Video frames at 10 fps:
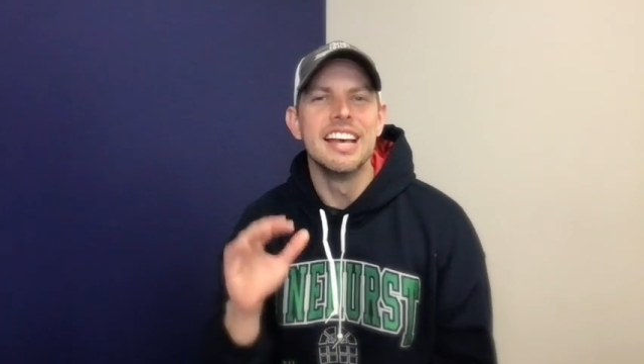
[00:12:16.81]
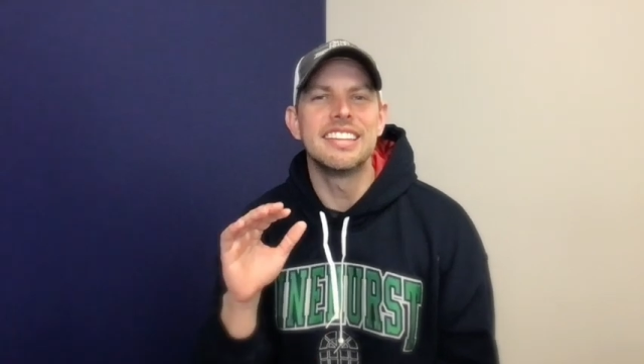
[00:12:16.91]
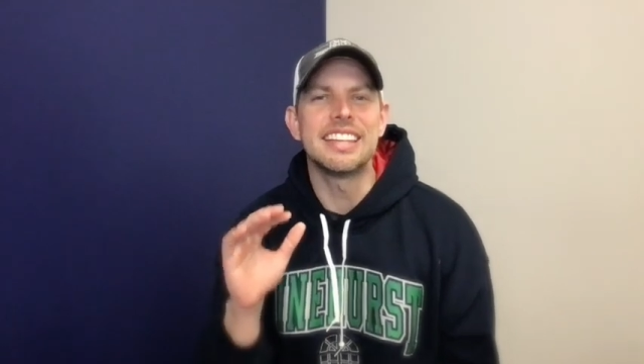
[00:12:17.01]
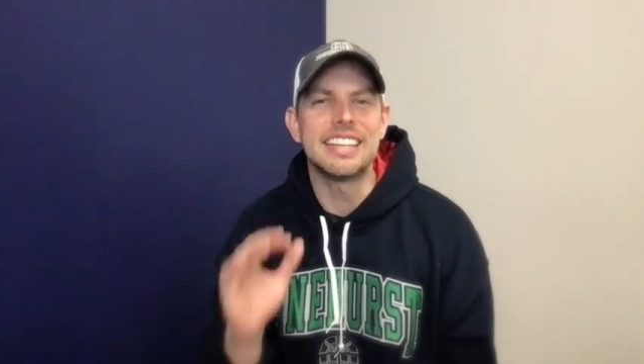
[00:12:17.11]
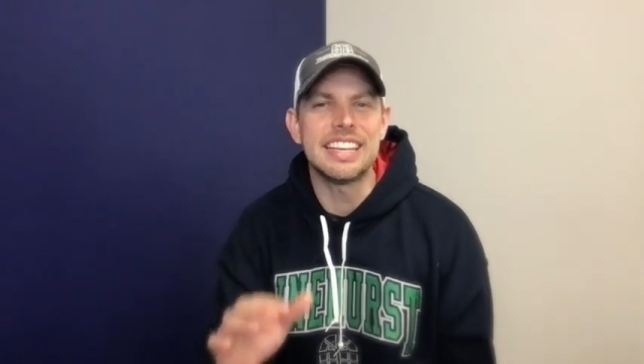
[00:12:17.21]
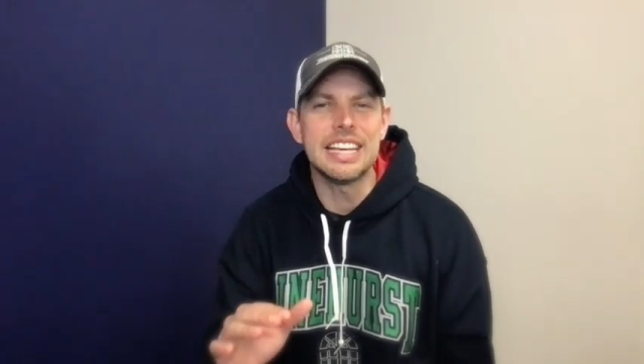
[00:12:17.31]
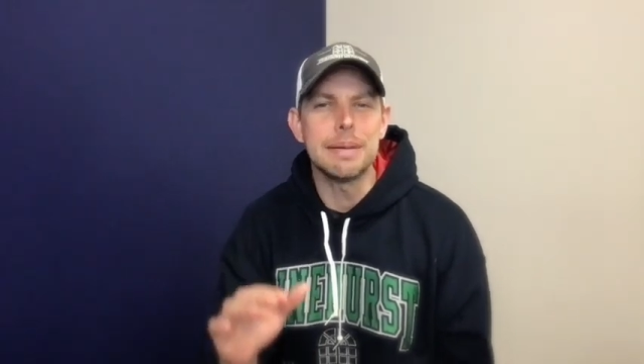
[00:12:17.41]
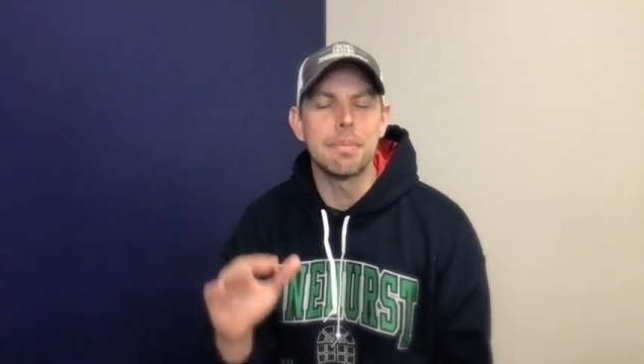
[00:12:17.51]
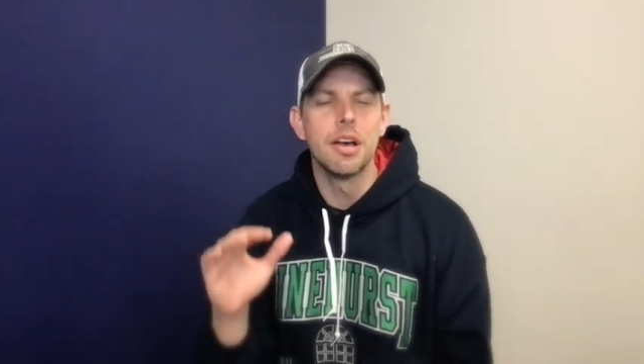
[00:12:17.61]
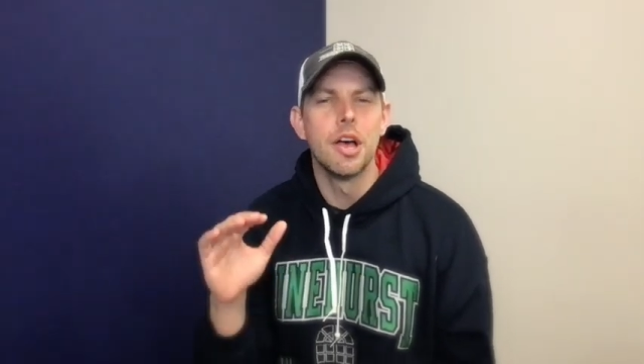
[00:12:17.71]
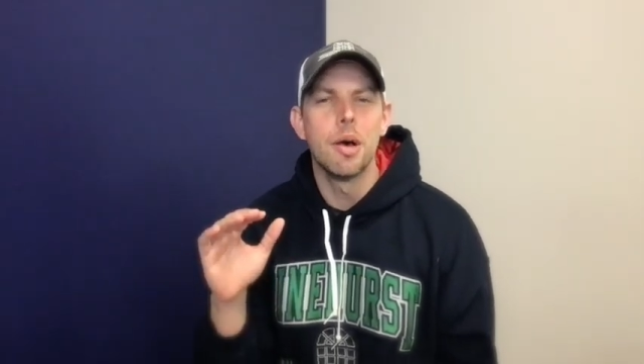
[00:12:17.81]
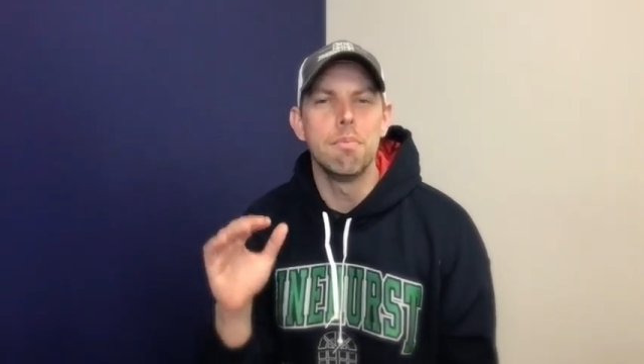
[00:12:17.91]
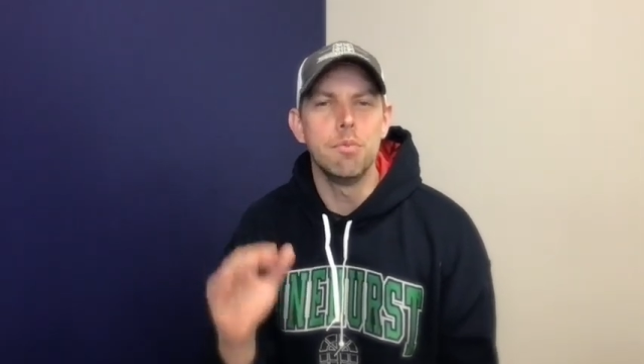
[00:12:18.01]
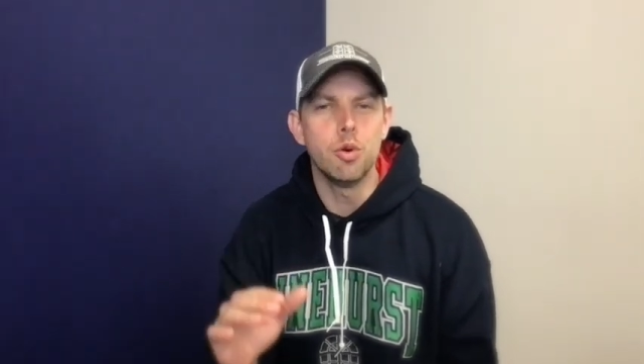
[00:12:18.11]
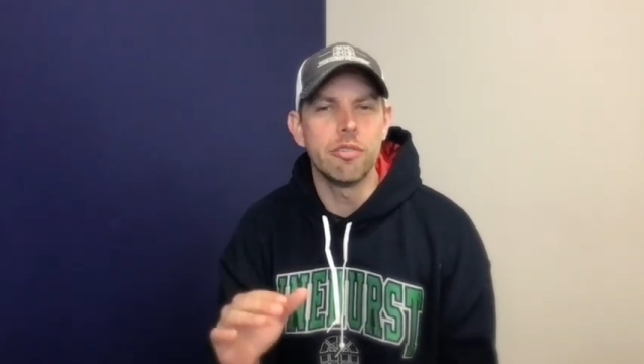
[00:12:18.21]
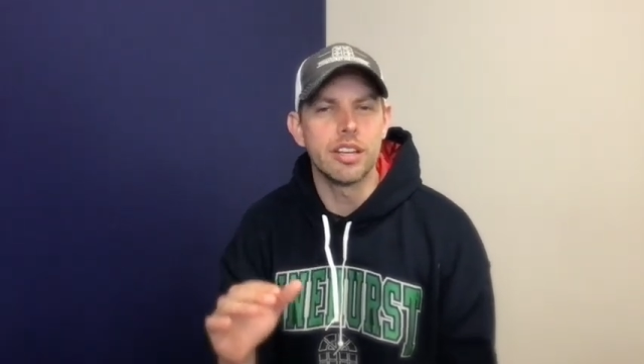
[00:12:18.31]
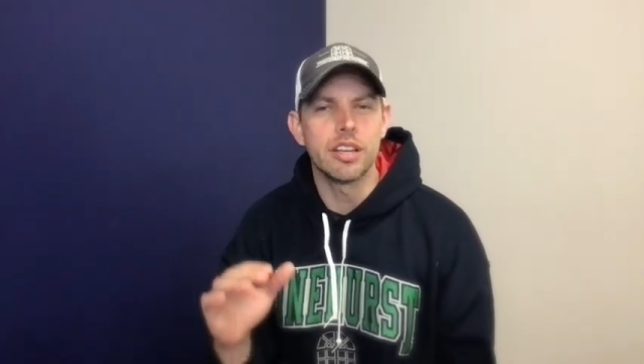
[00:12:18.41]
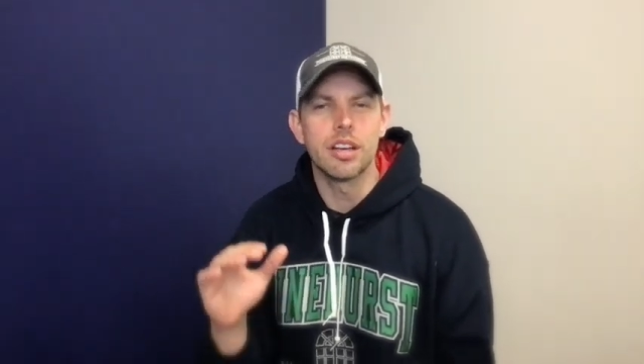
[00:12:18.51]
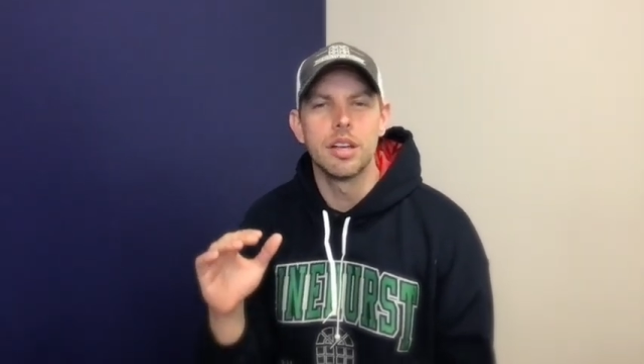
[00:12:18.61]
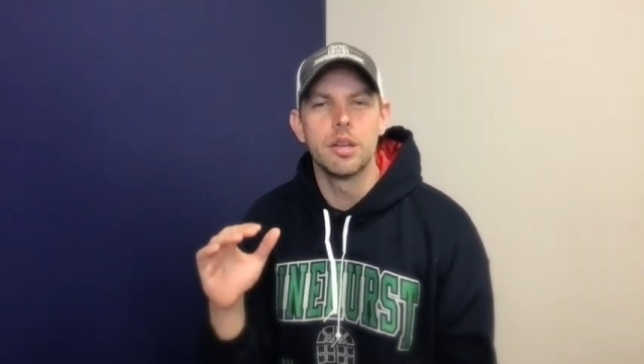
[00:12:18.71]
to keep
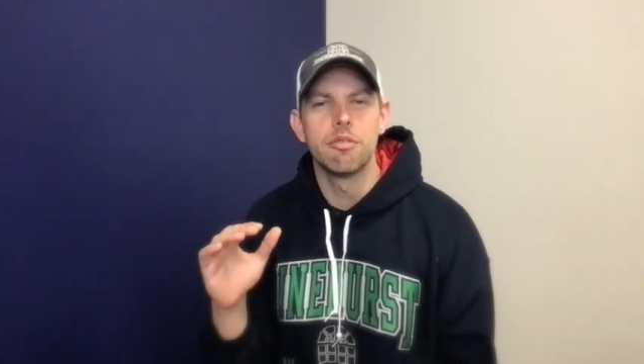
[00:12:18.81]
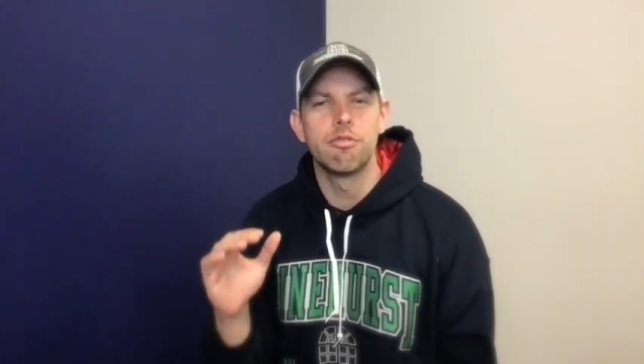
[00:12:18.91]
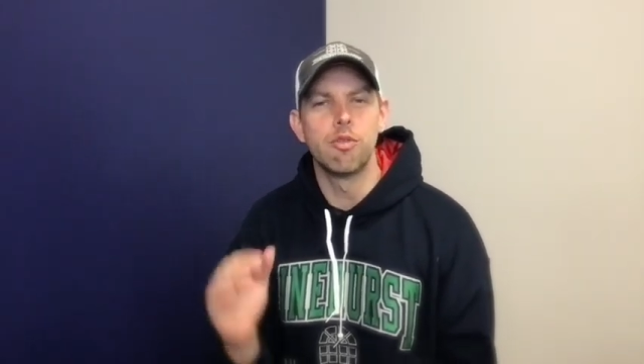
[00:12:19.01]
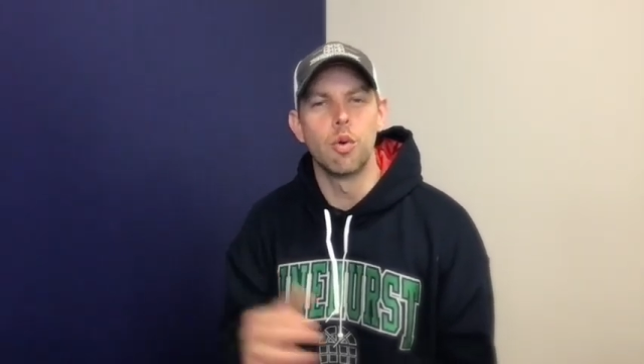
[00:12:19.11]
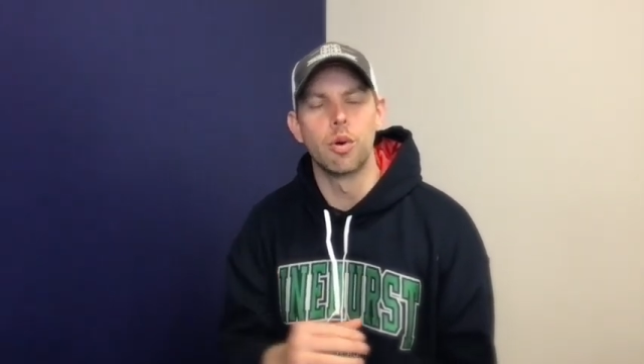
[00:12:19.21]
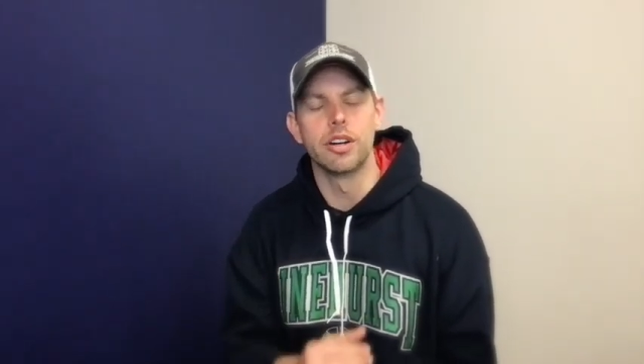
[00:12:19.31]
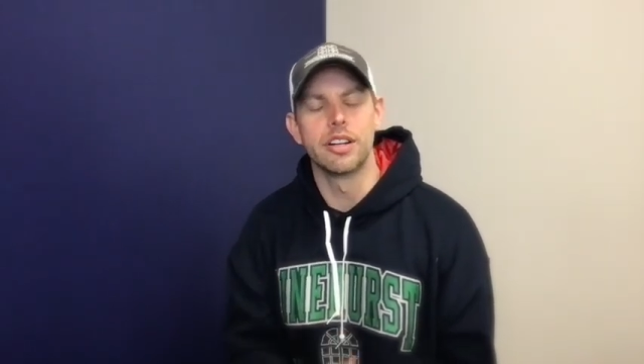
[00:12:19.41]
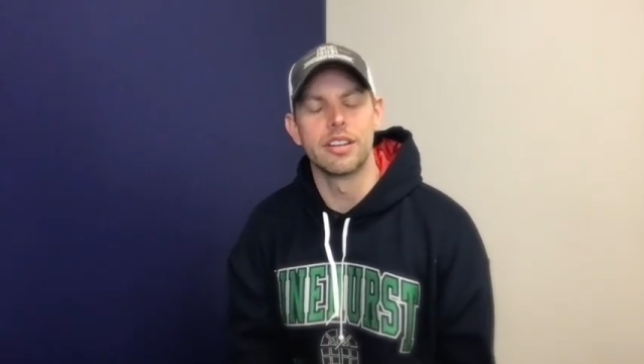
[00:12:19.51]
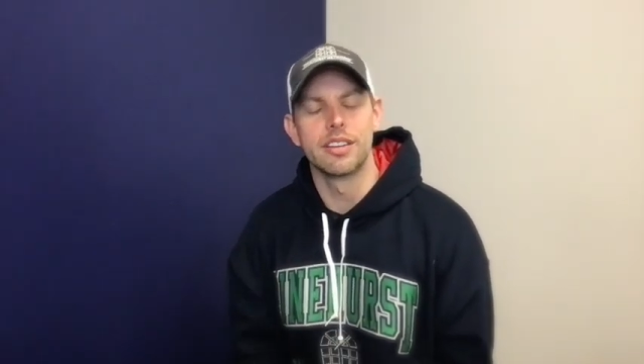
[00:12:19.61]
moving forward.